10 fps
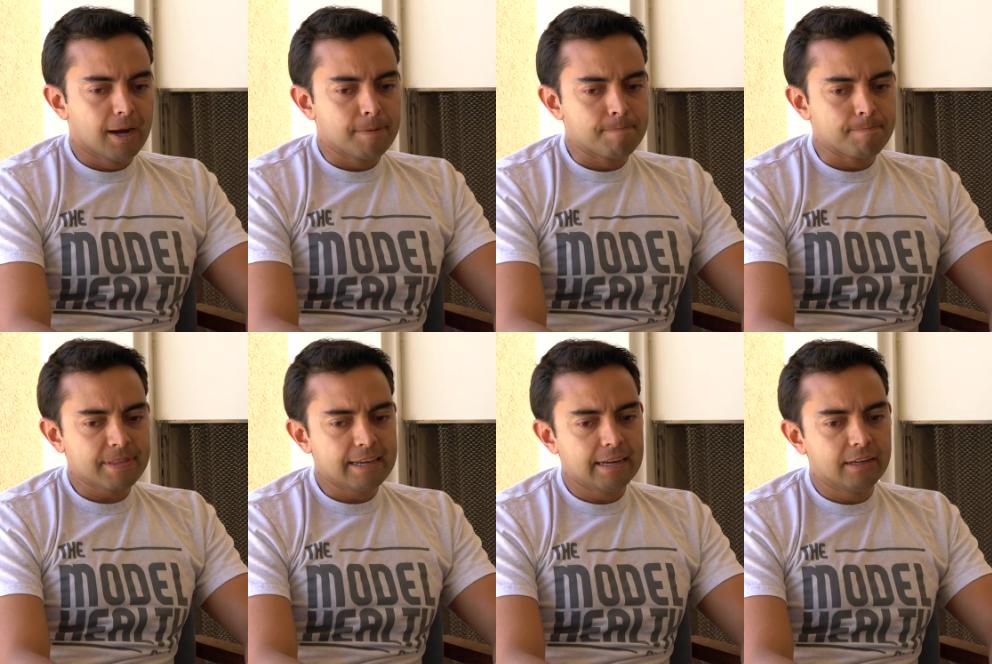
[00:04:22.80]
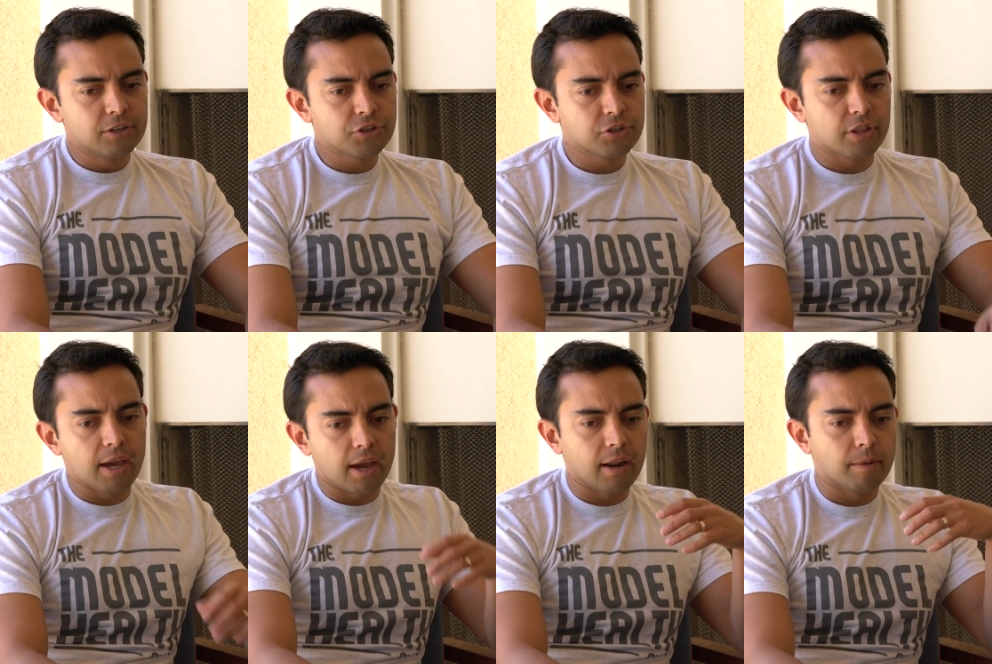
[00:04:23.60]
In addition to
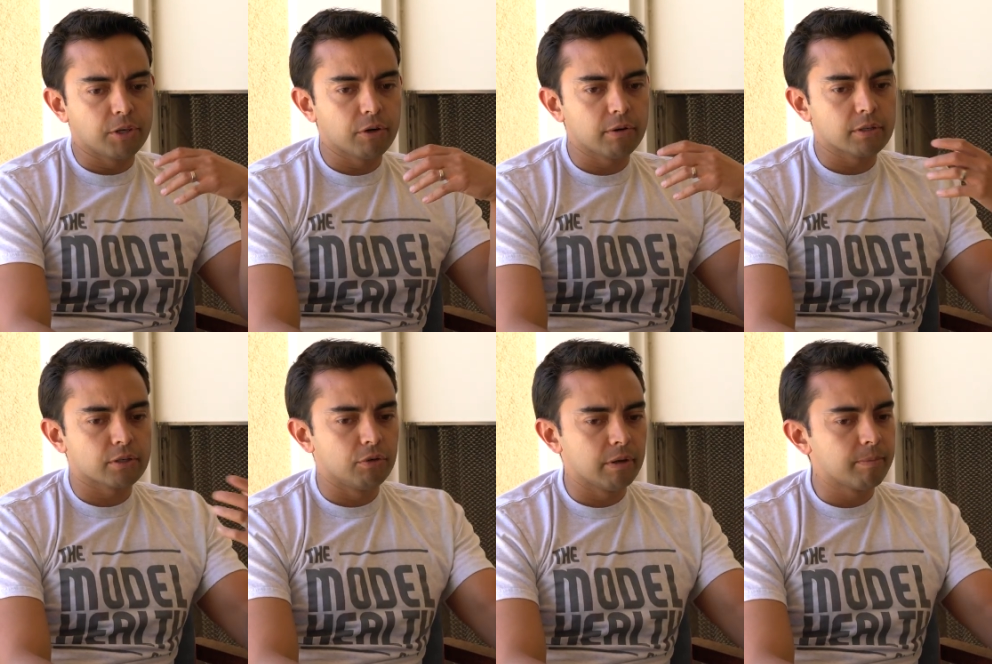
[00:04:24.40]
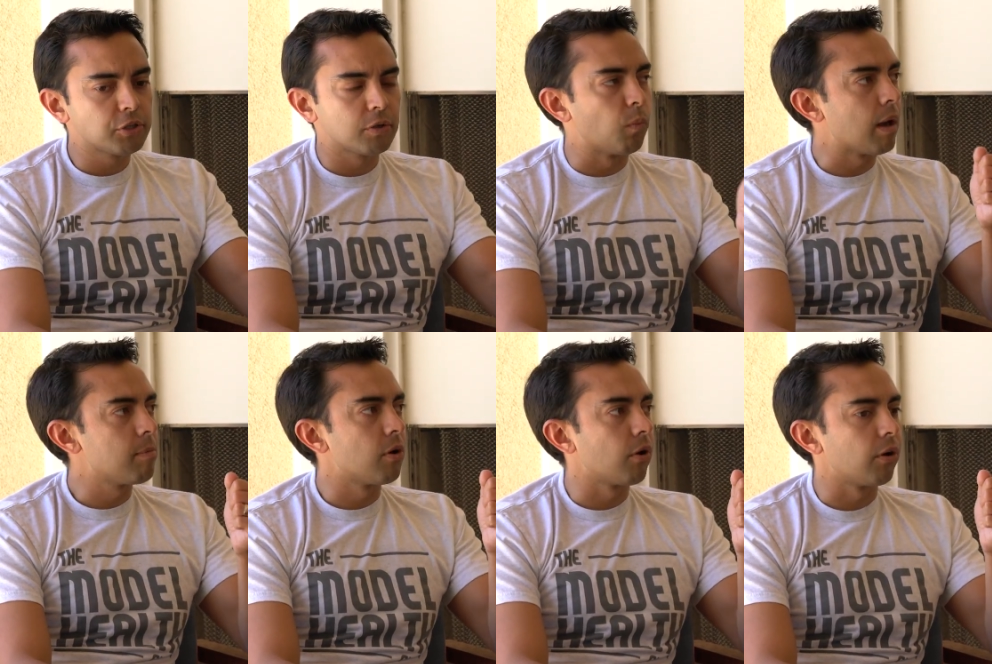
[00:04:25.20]
that, I'm curious, you had mentioned
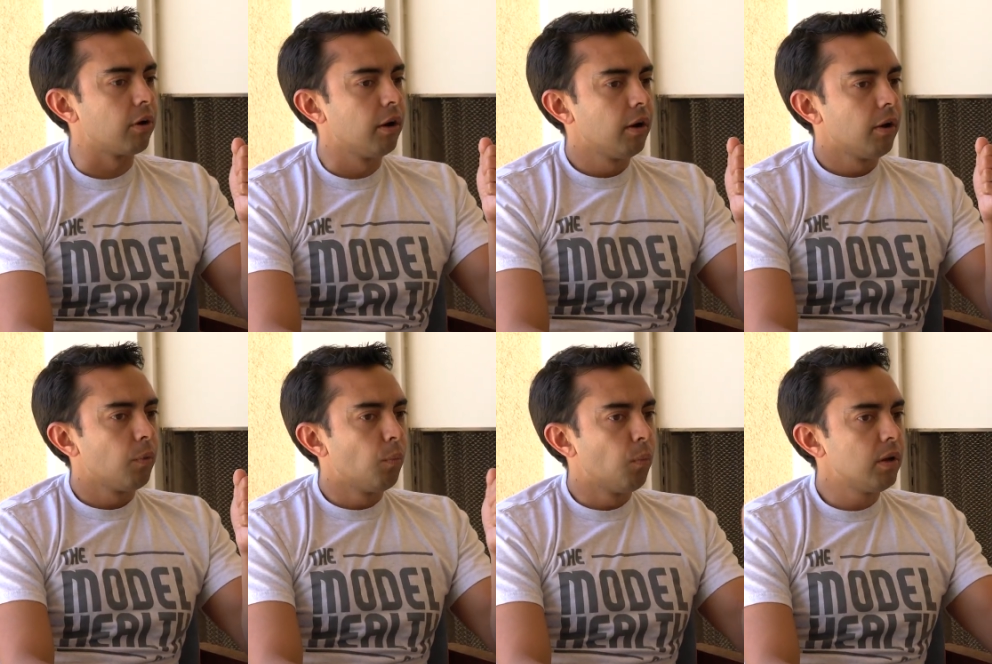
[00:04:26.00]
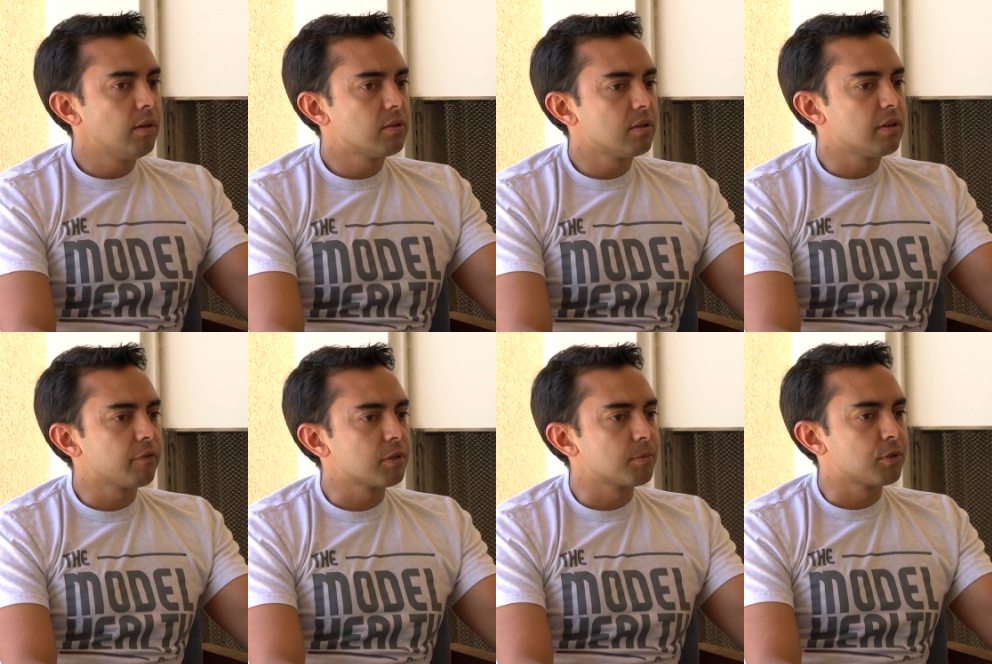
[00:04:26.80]
webinar. What is the
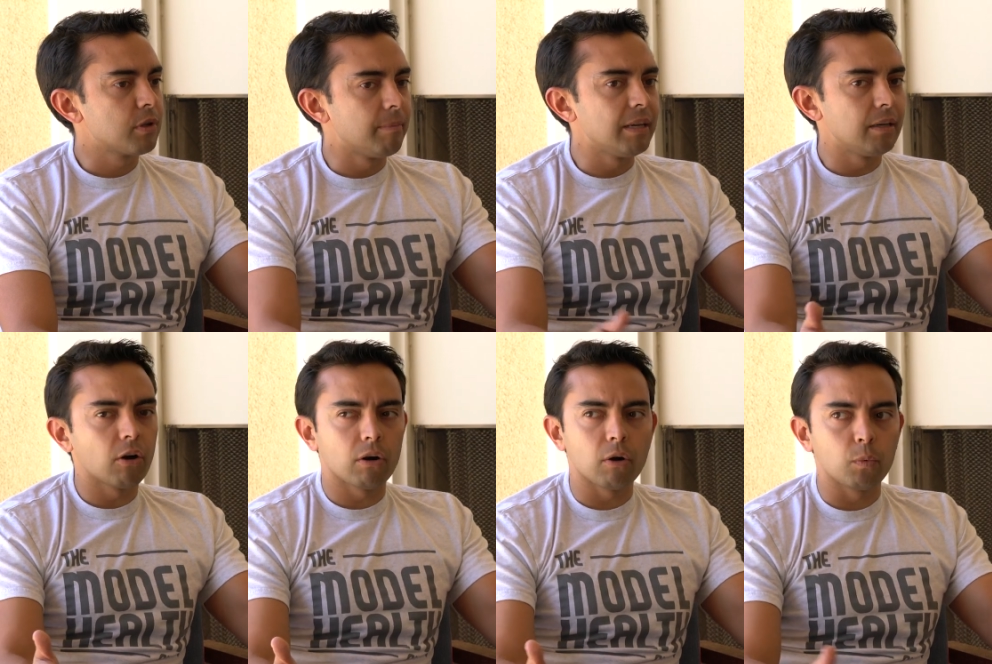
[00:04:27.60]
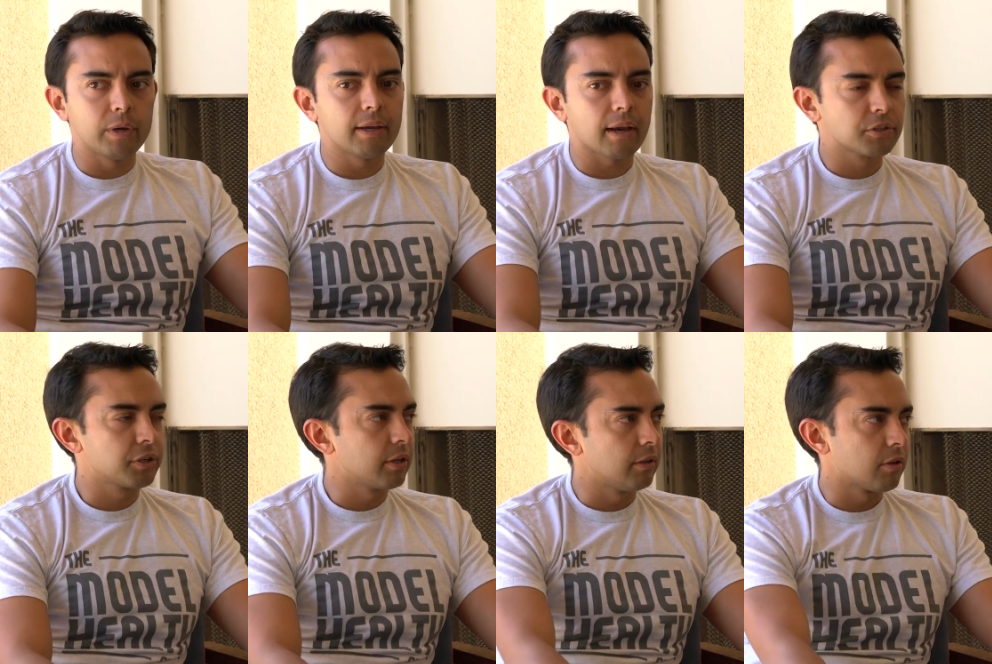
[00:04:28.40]
difference? I mean, are we
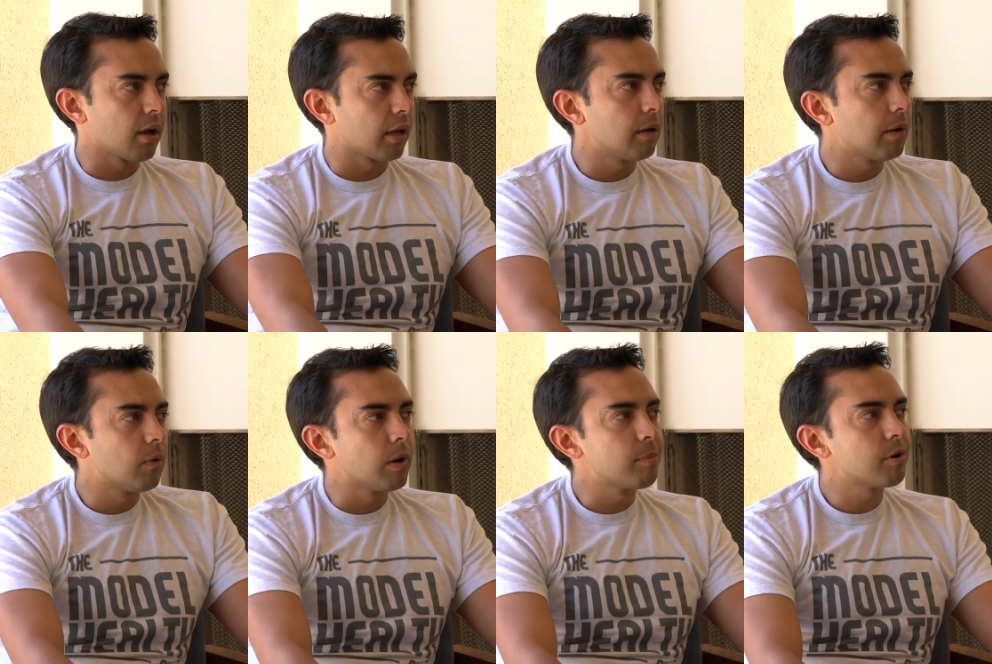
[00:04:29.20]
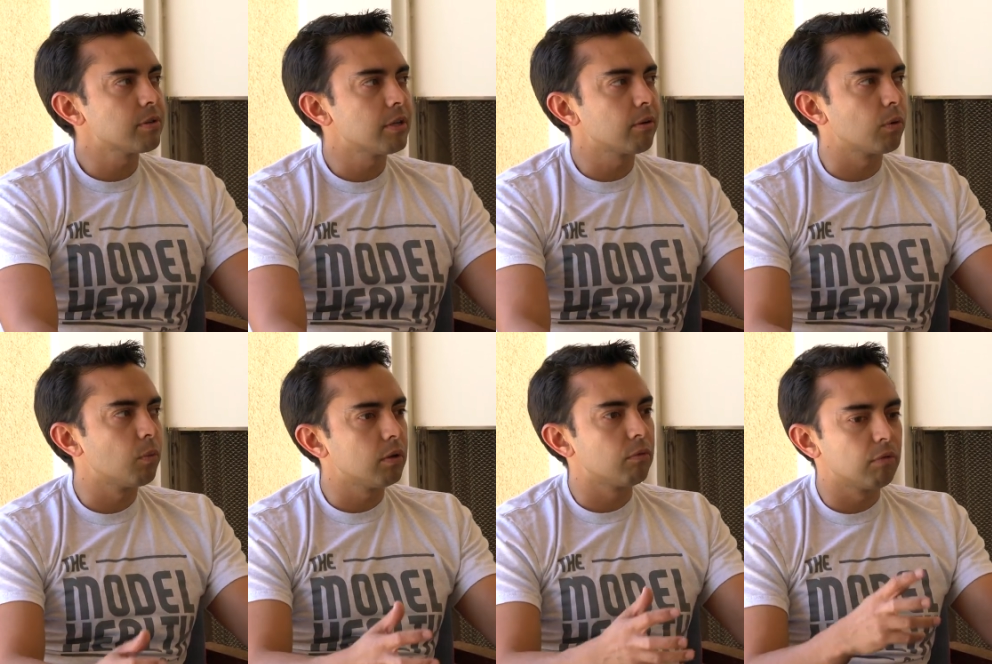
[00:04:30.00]
actually talking about webinars here? Or
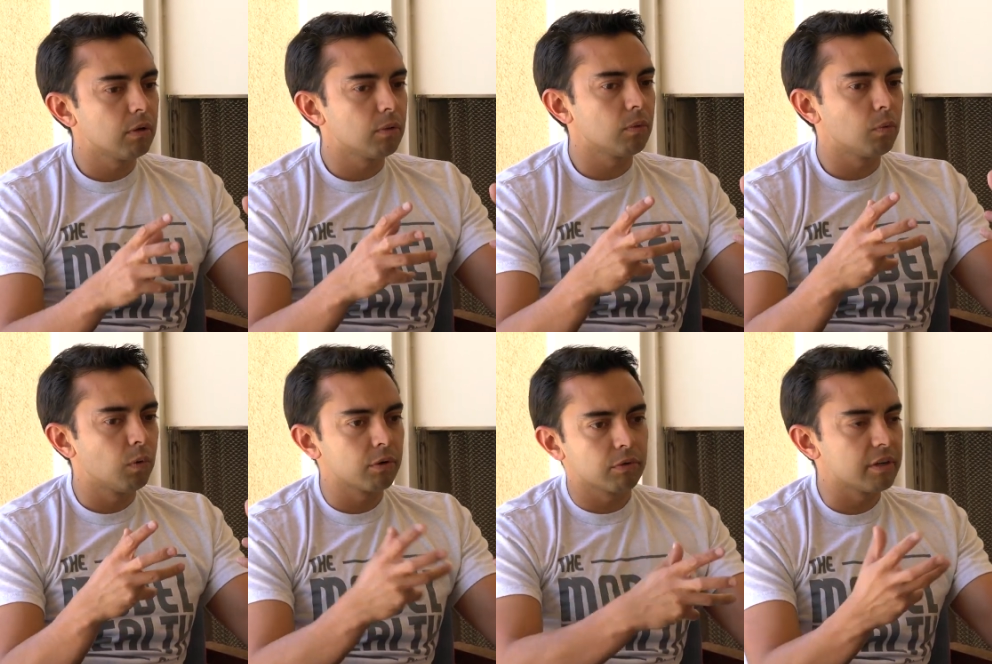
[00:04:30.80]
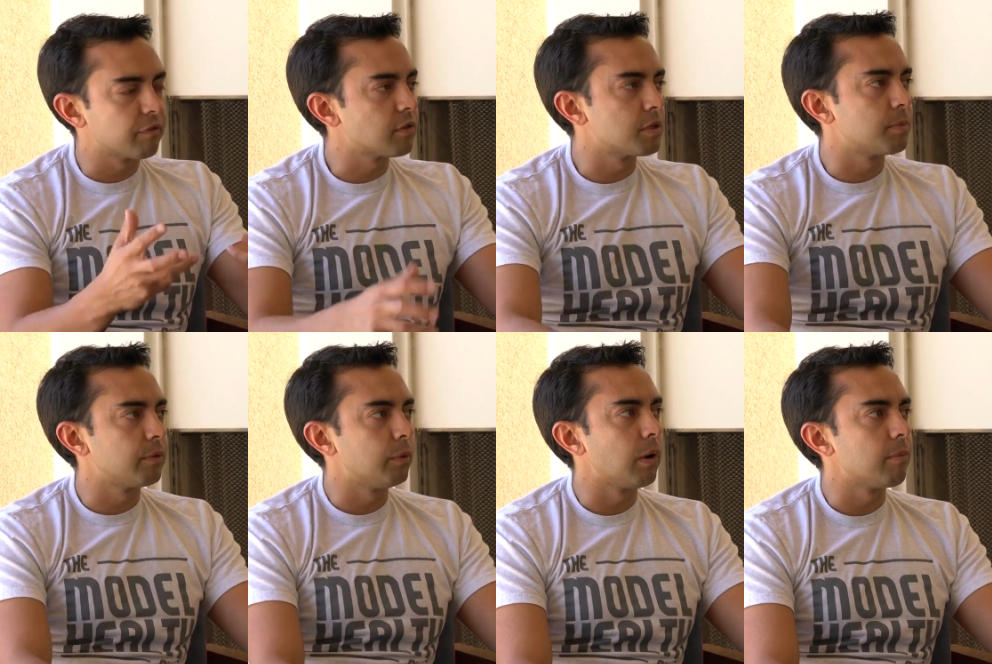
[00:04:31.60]
what are the differences
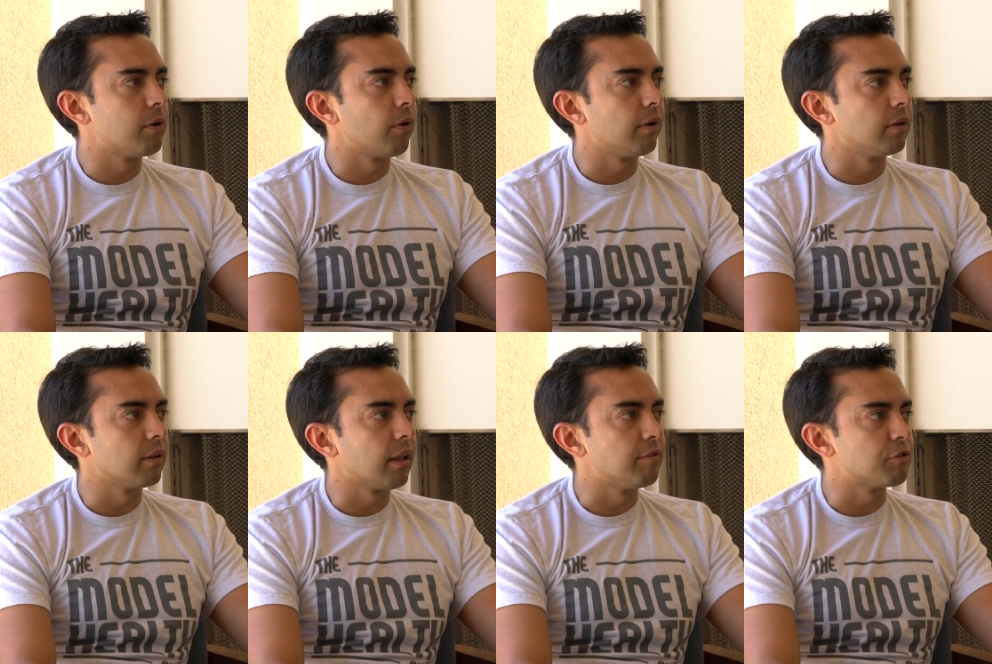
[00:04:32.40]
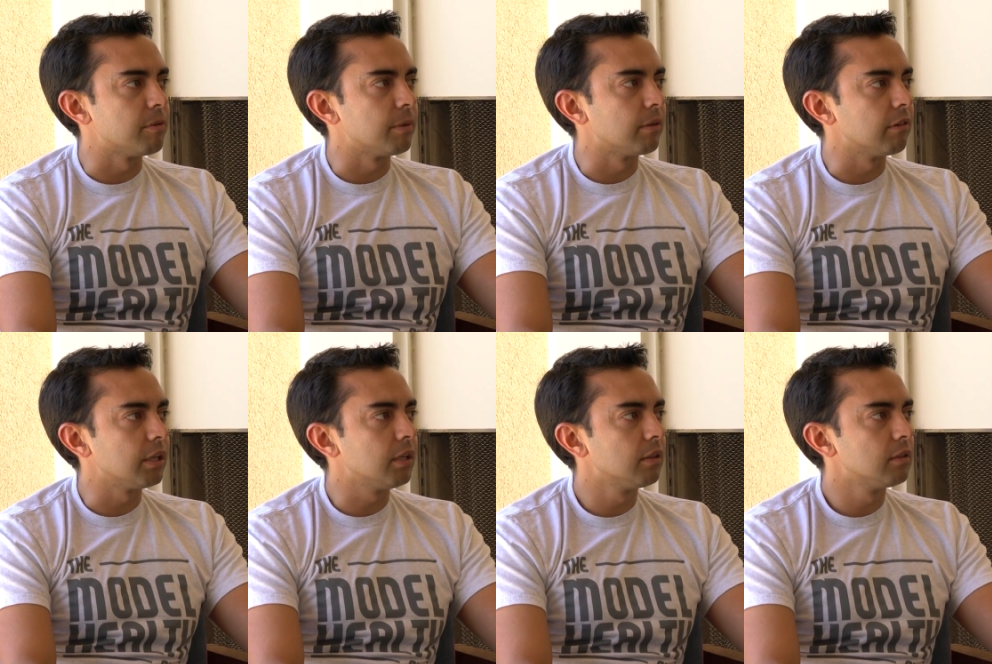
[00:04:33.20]
between webinar and live streaming,
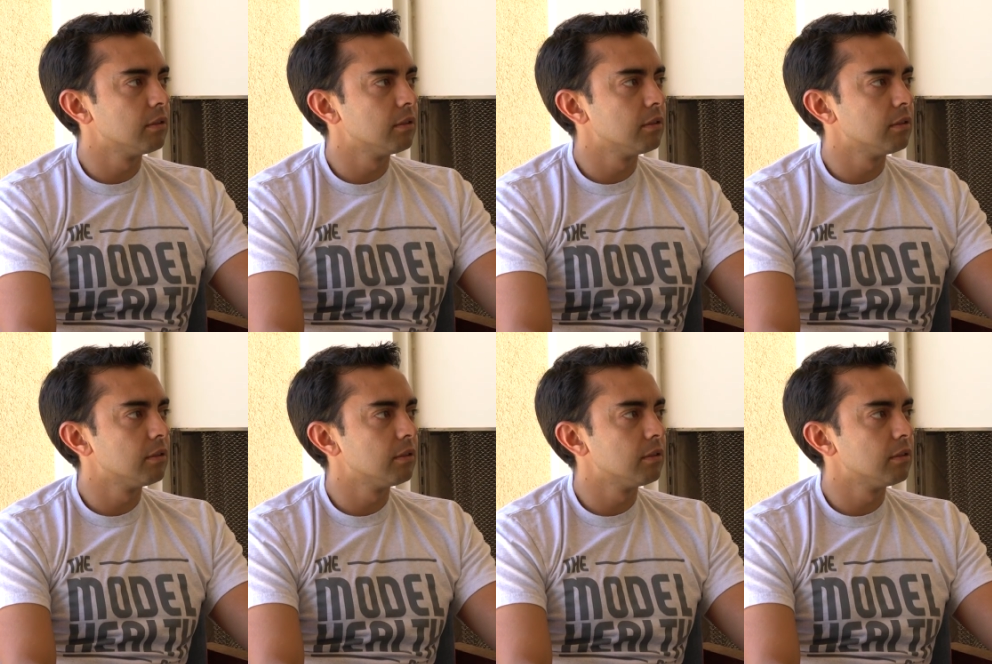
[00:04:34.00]
really?